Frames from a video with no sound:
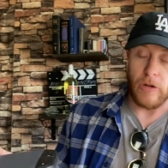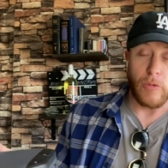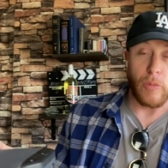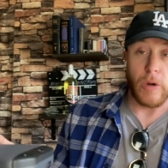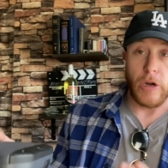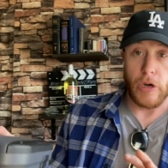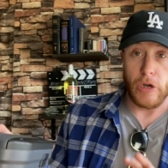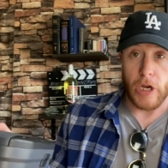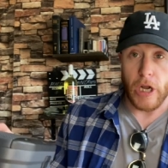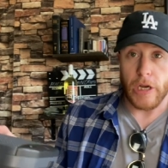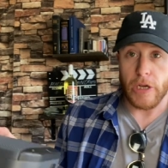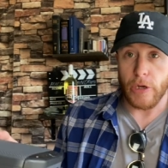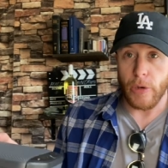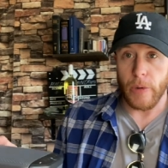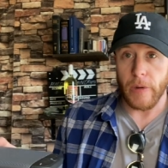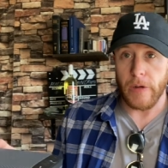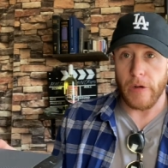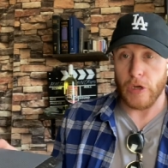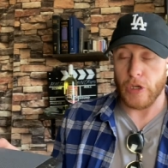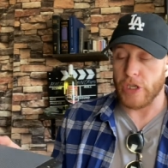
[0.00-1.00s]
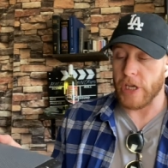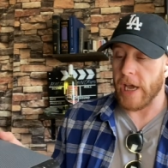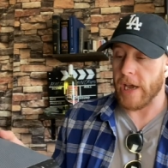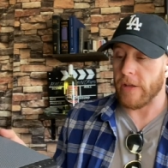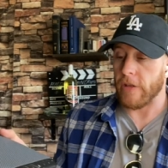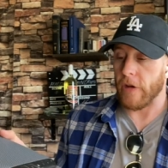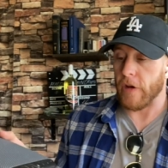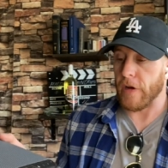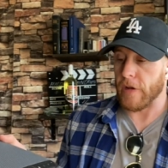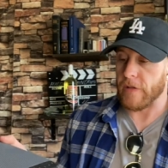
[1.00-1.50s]
when they're done doing their check,
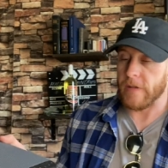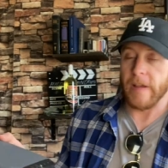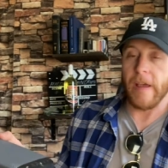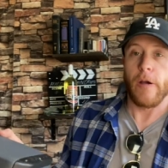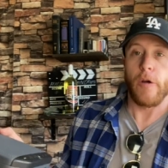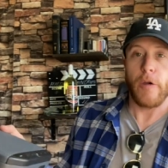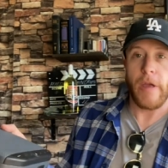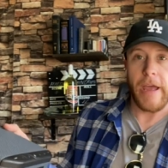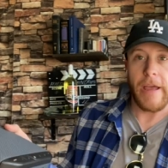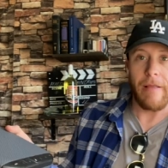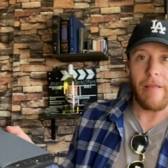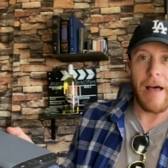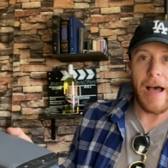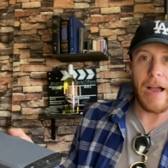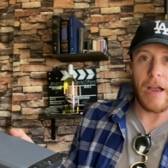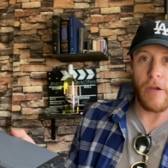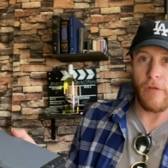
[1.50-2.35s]
they're gonna say, okay, lock it